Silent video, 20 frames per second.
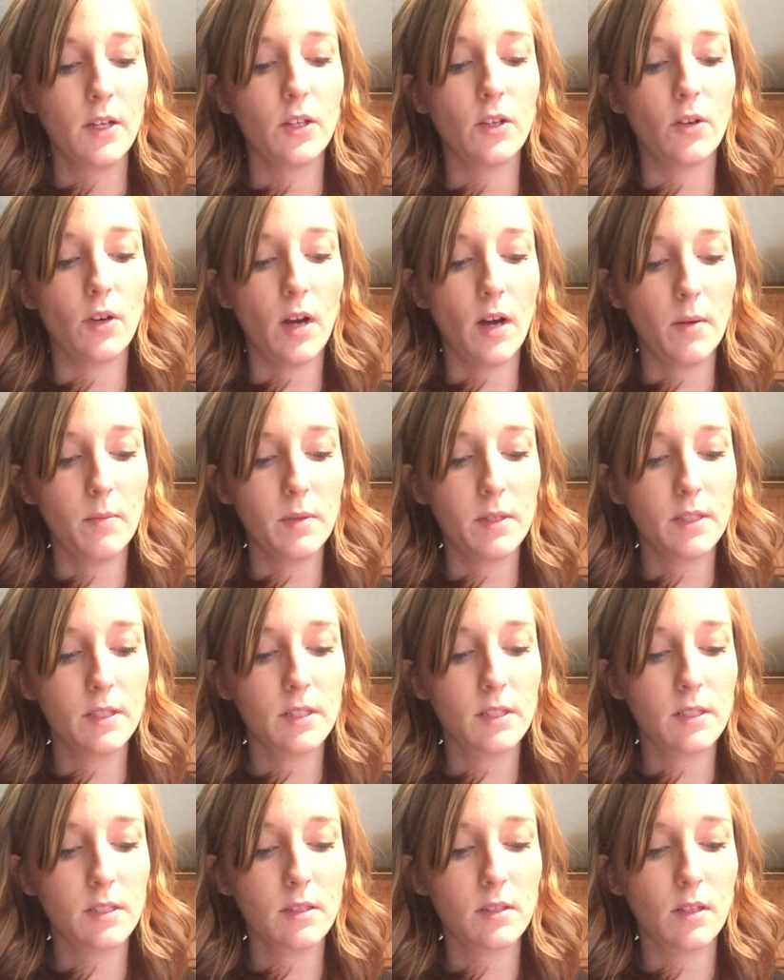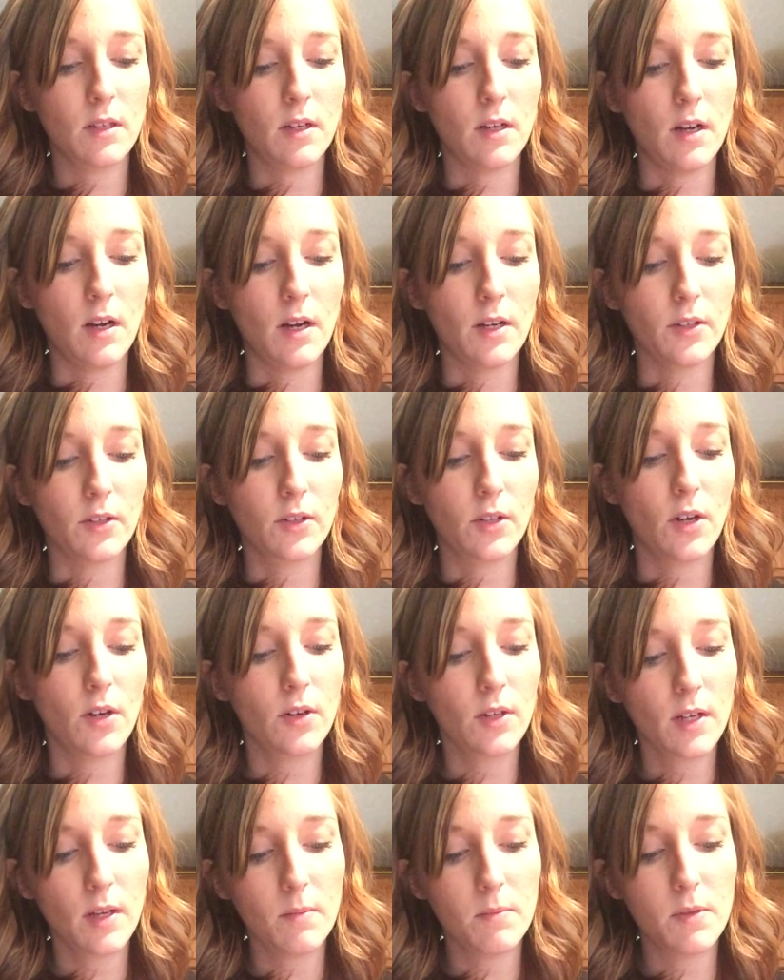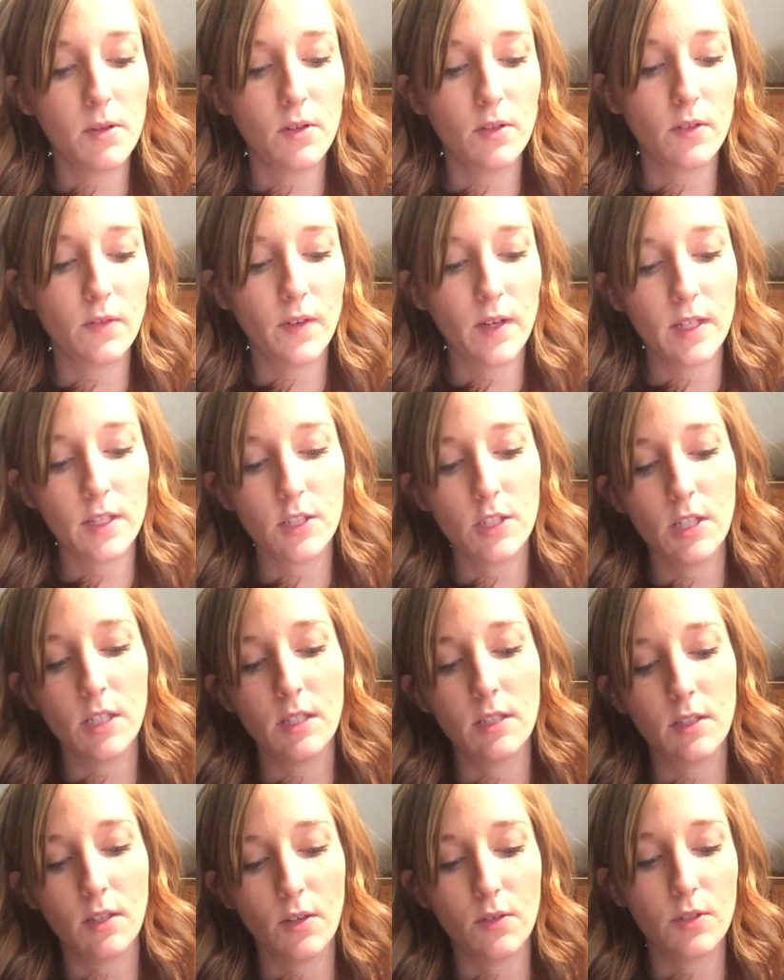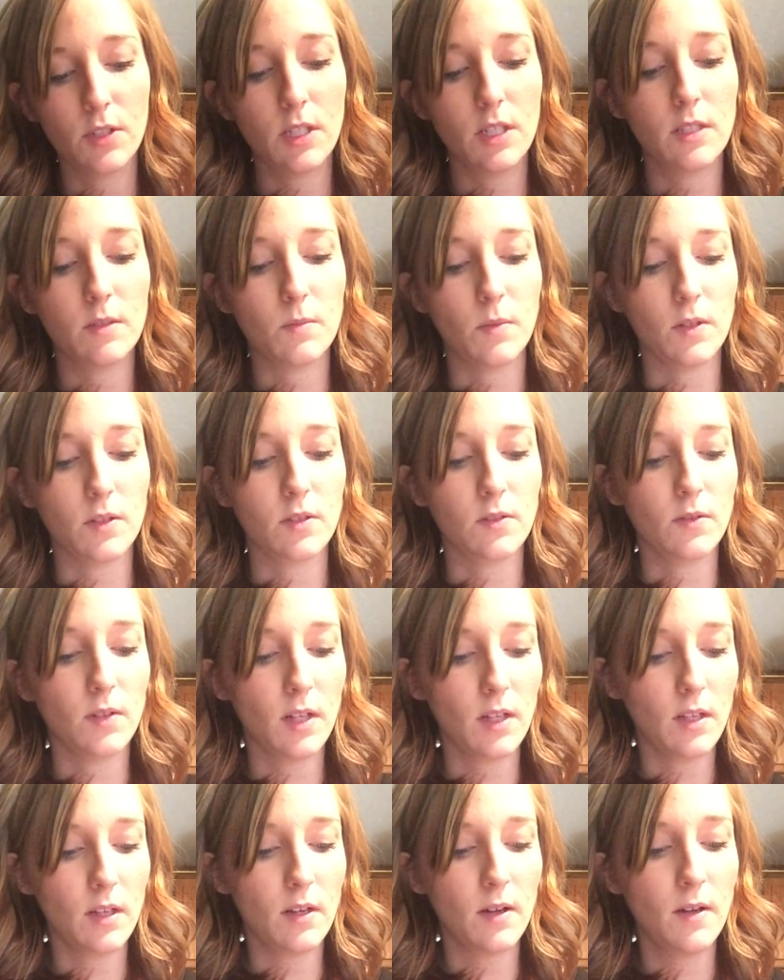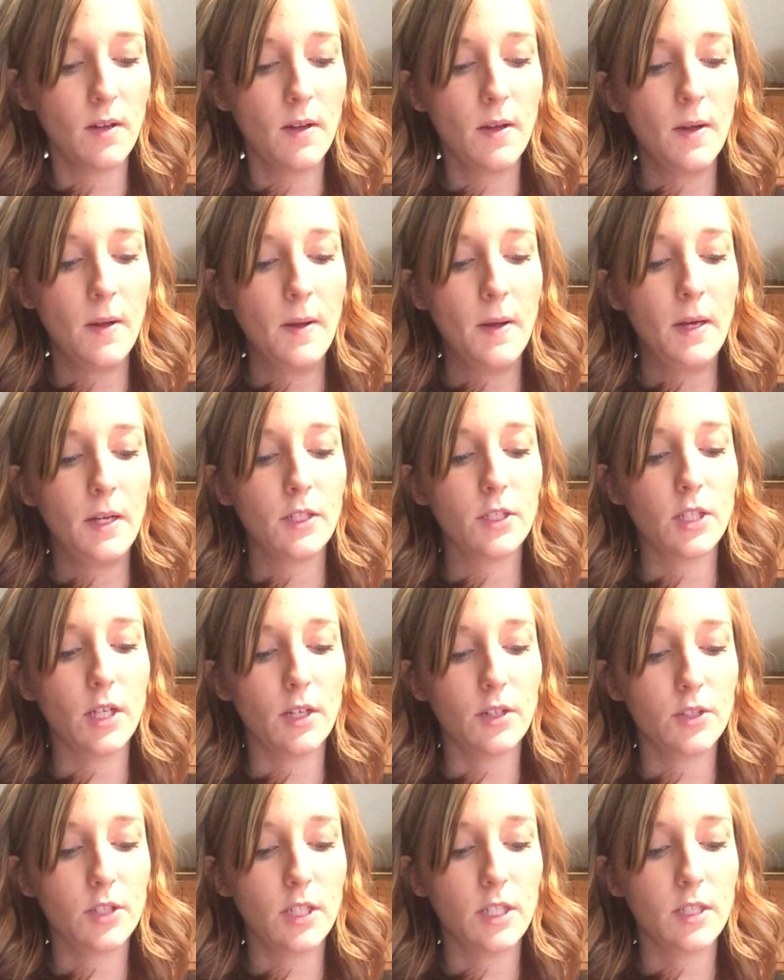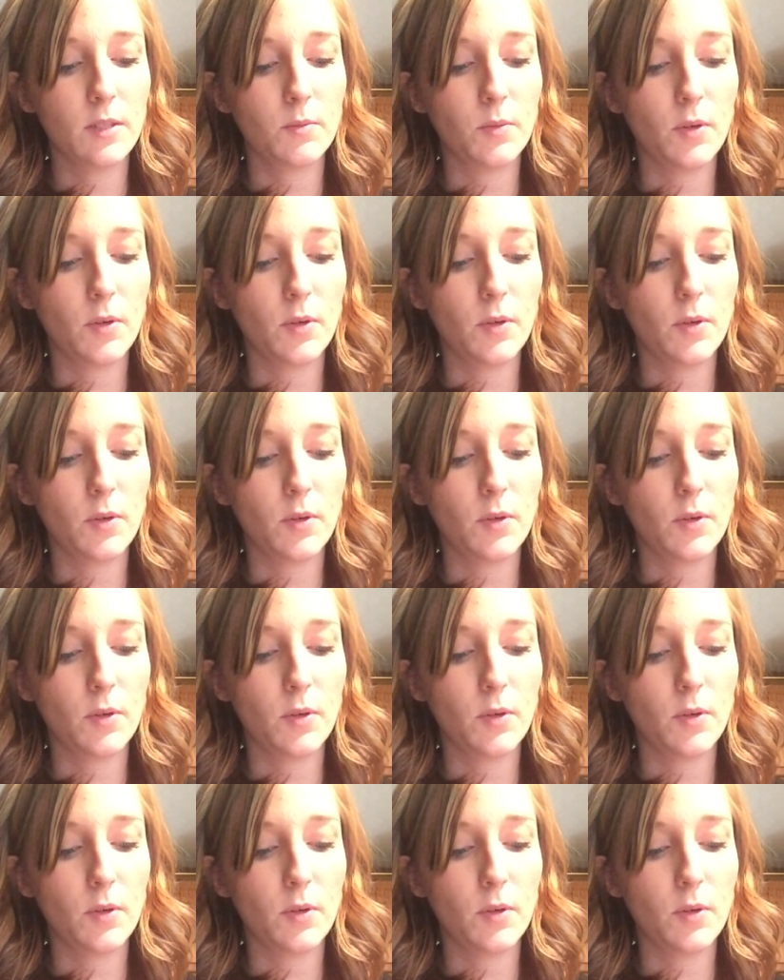Your hummus, your coconut milk, feta cheese, goat cheese, mozzarella, cheddar cheese,